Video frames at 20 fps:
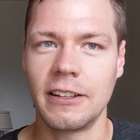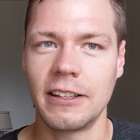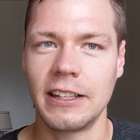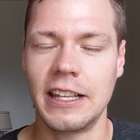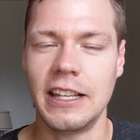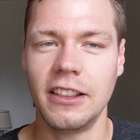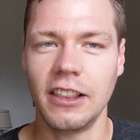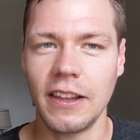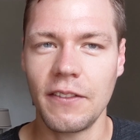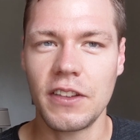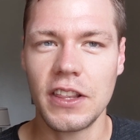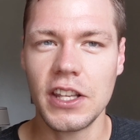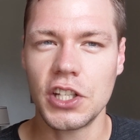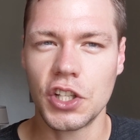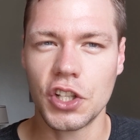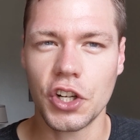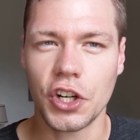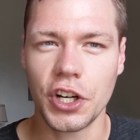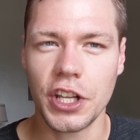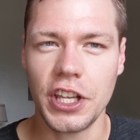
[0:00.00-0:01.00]
He lived these
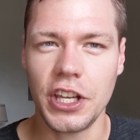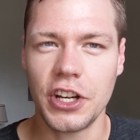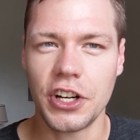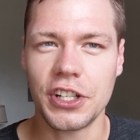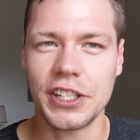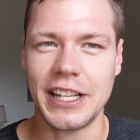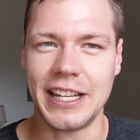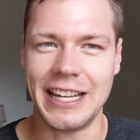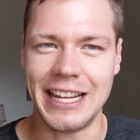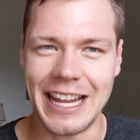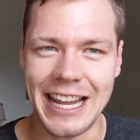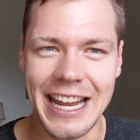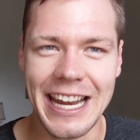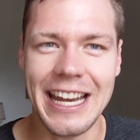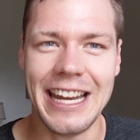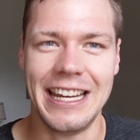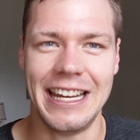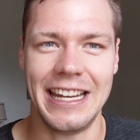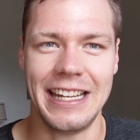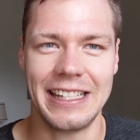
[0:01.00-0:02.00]
30 years in
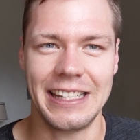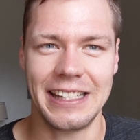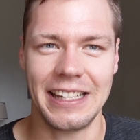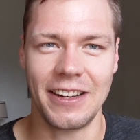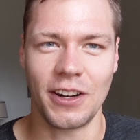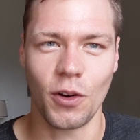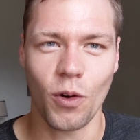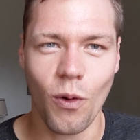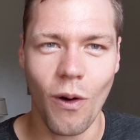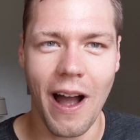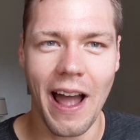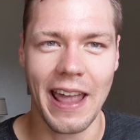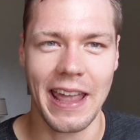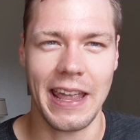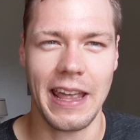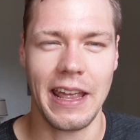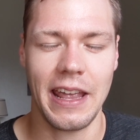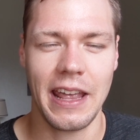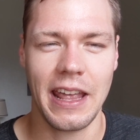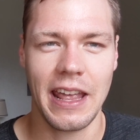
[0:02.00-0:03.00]
hiddenness, in
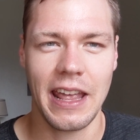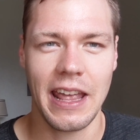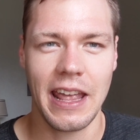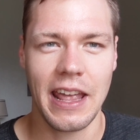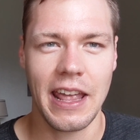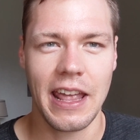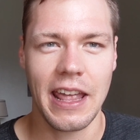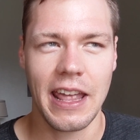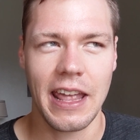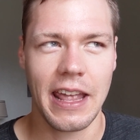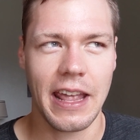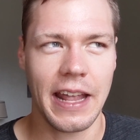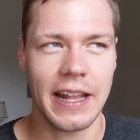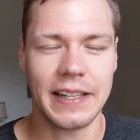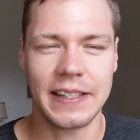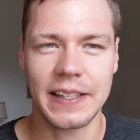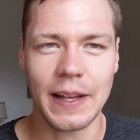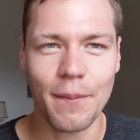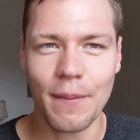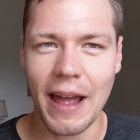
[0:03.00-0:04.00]
quiet. And
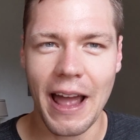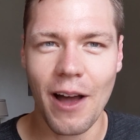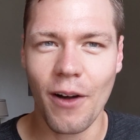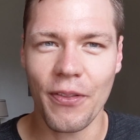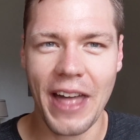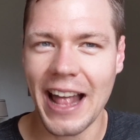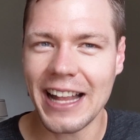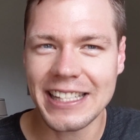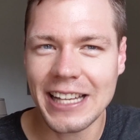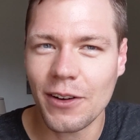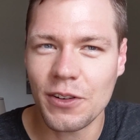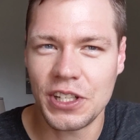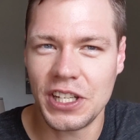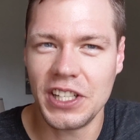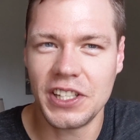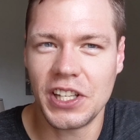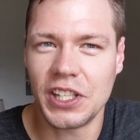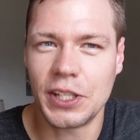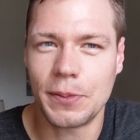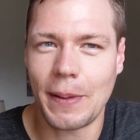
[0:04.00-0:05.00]
somehow that's how
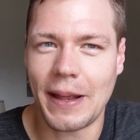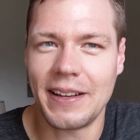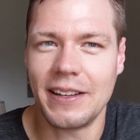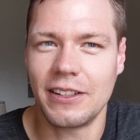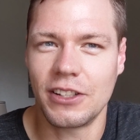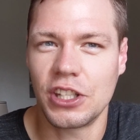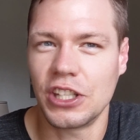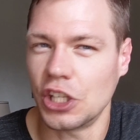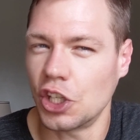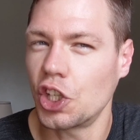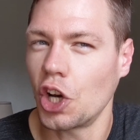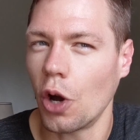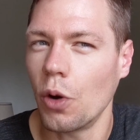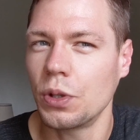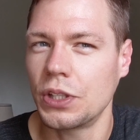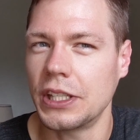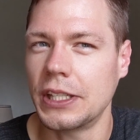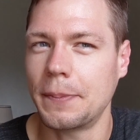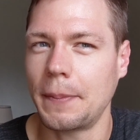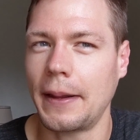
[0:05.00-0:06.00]
Jesus
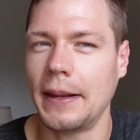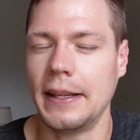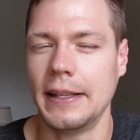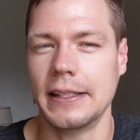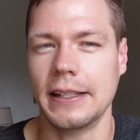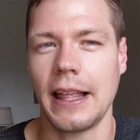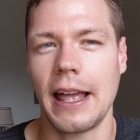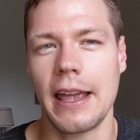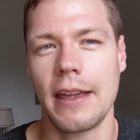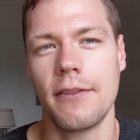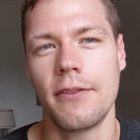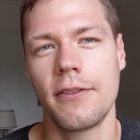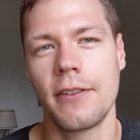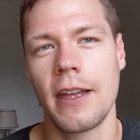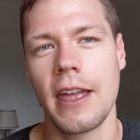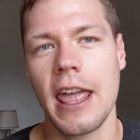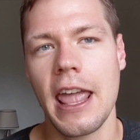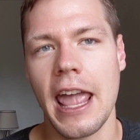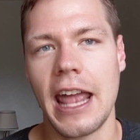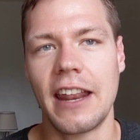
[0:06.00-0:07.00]
chose to spend his life.
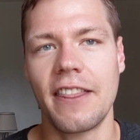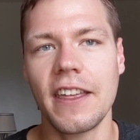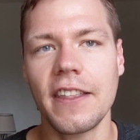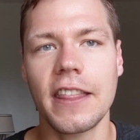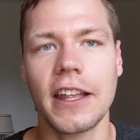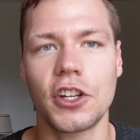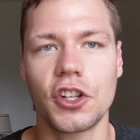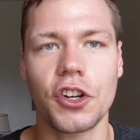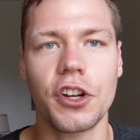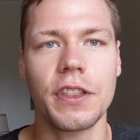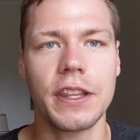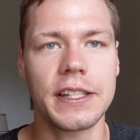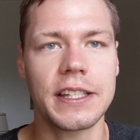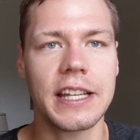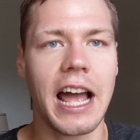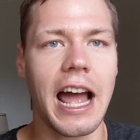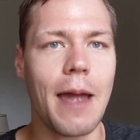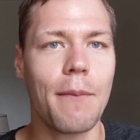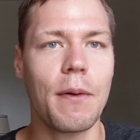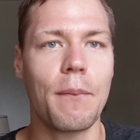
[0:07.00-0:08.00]
And I think that during this
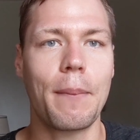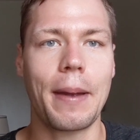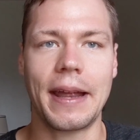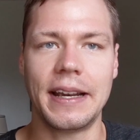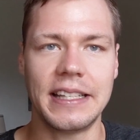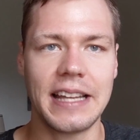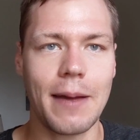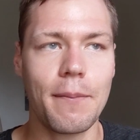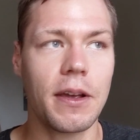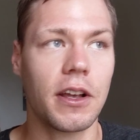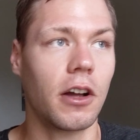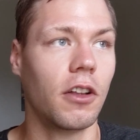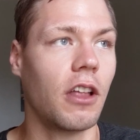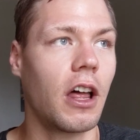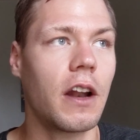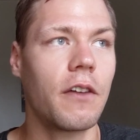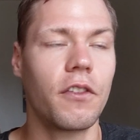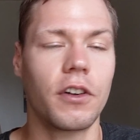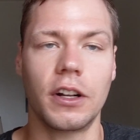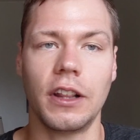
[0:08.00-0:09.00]
time of pandemic, a
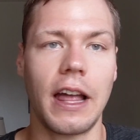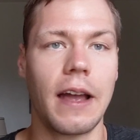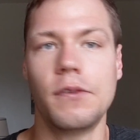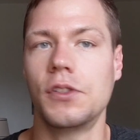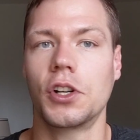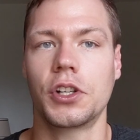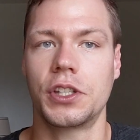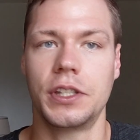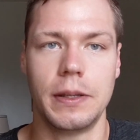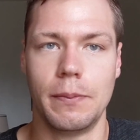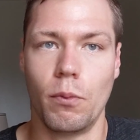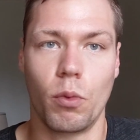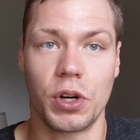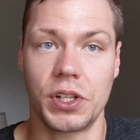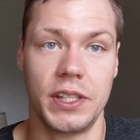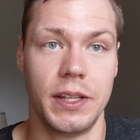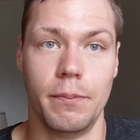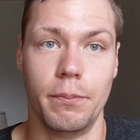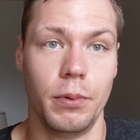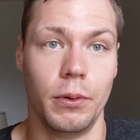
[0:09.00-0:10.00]
lot of our lives are more
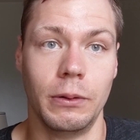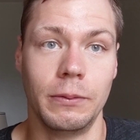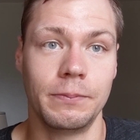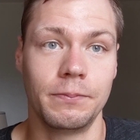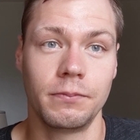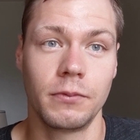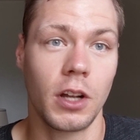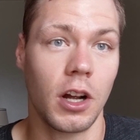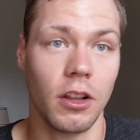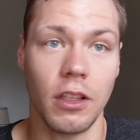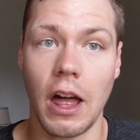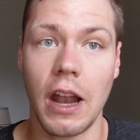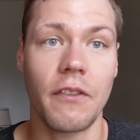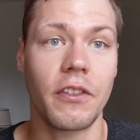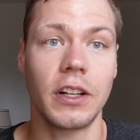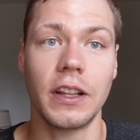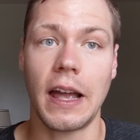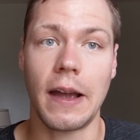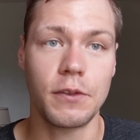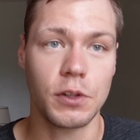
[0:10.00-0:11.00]
simple. A lot of
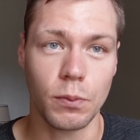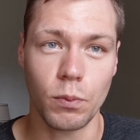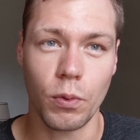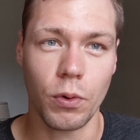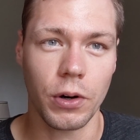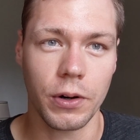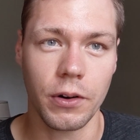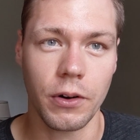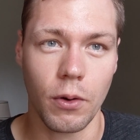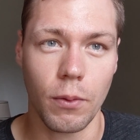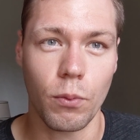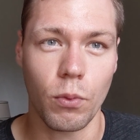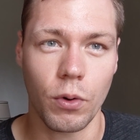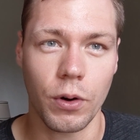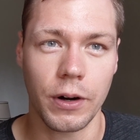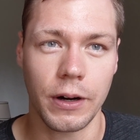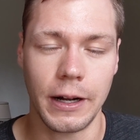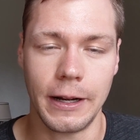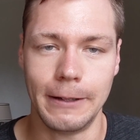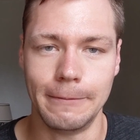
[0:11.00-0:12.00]
our lives are
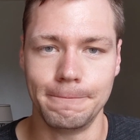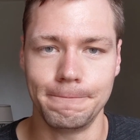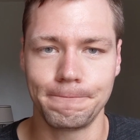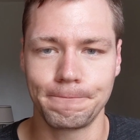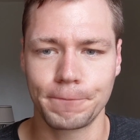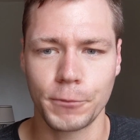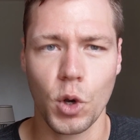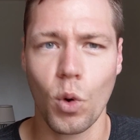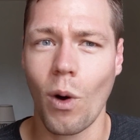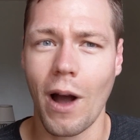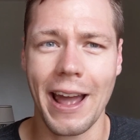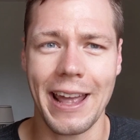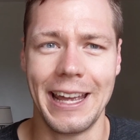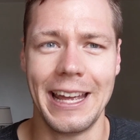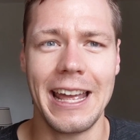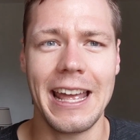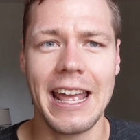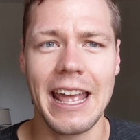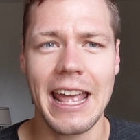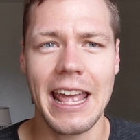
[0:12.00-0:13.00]
more quiet.